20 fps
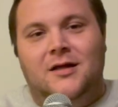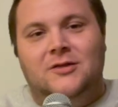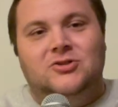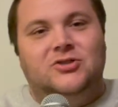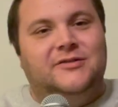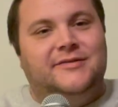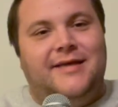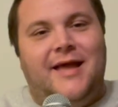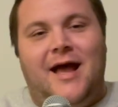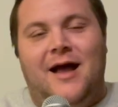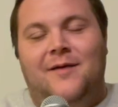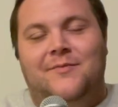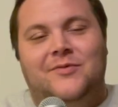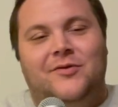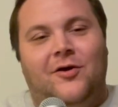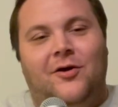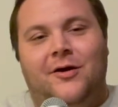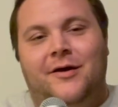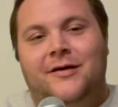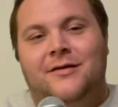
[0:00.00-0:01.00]
Just, yeah, I'm
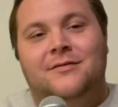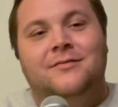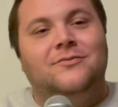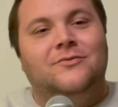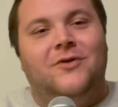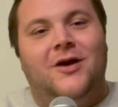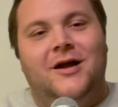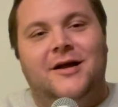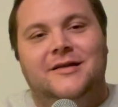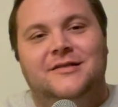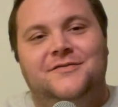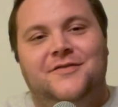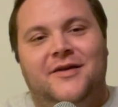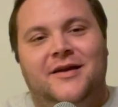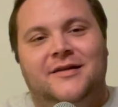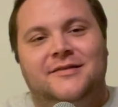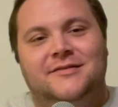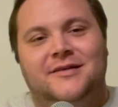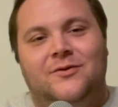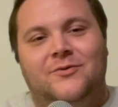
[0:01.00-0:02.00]
sorry, Rockets
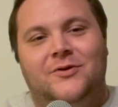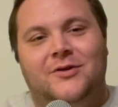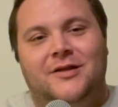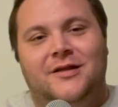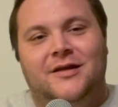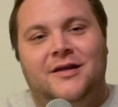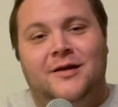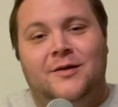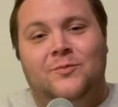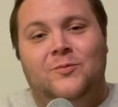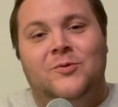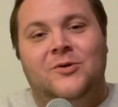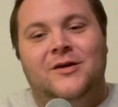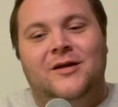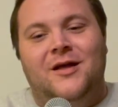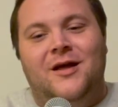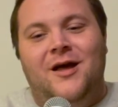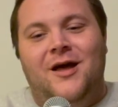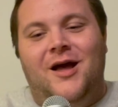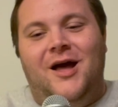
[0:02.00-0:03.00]
fans. I really am.
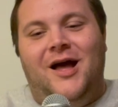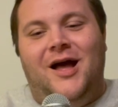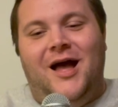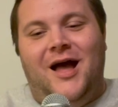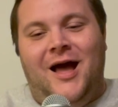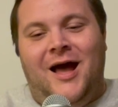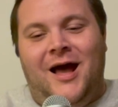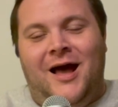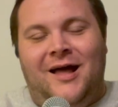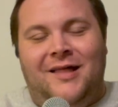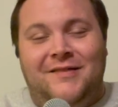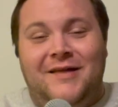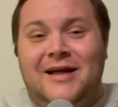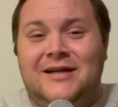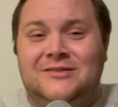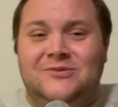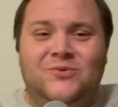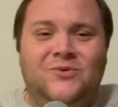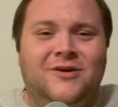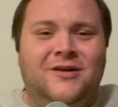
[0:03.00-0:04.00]

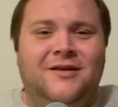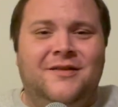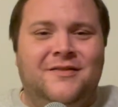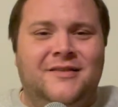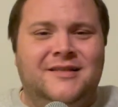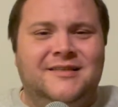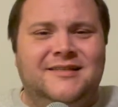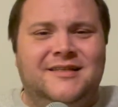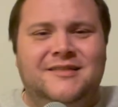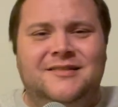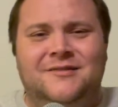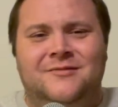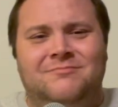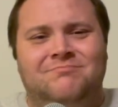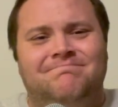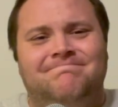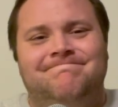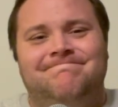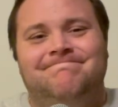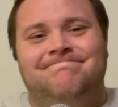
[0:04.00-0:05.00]
Last one, and this
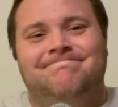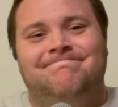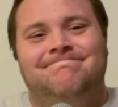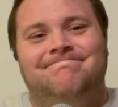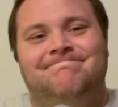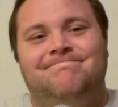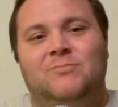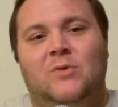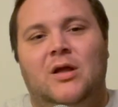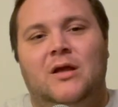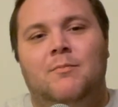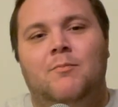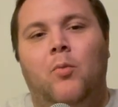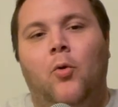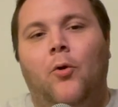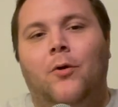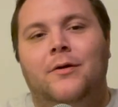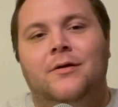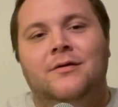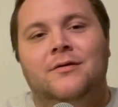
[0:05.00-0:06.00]
isn't
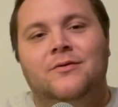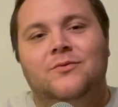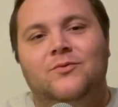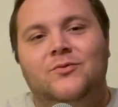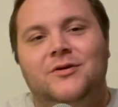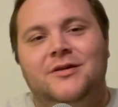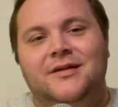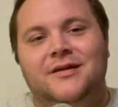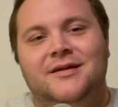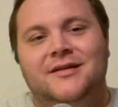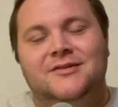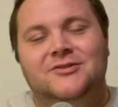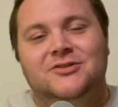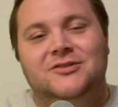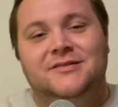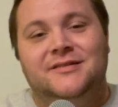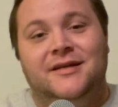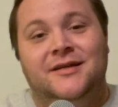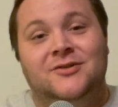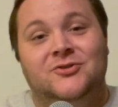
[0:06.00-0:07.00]
important, really. It's
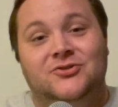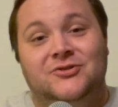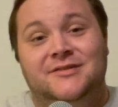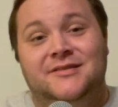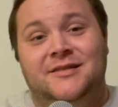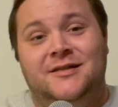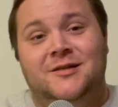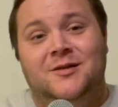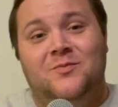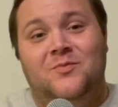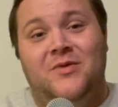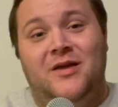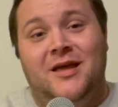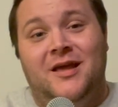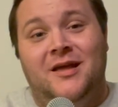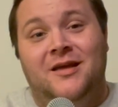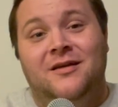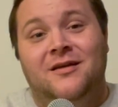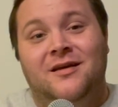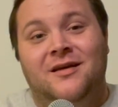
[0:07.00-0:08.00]
just interesting to
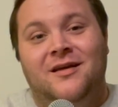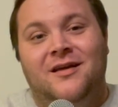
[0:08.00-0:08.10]
me.